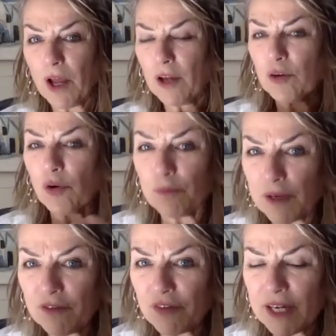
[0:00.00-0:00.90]
you've
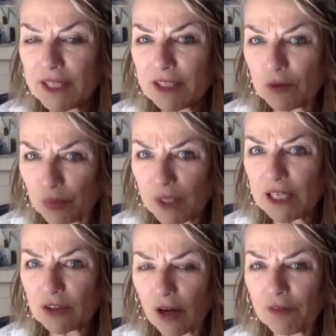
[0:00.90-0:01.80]
been finding it
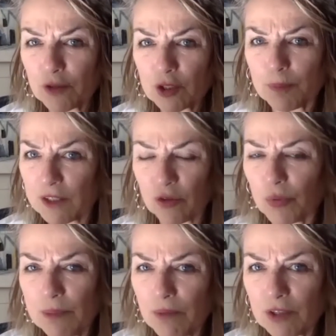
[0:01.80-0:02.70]
really tough to spend
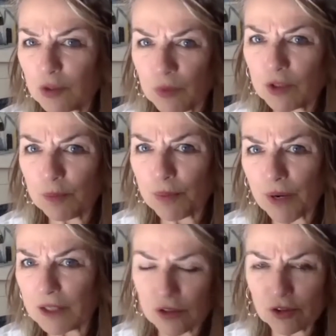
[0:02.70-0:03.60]
3 months with your
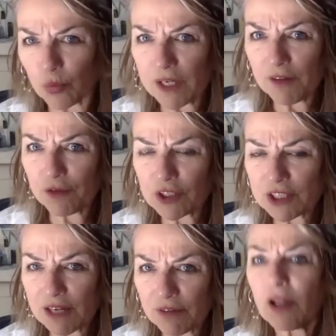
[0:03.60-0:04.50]
partner
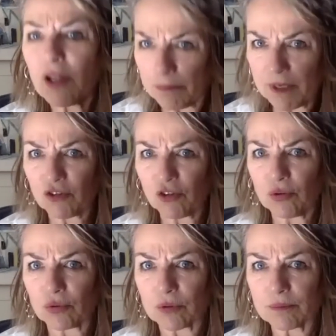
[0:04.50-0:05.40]
24/7. Me too.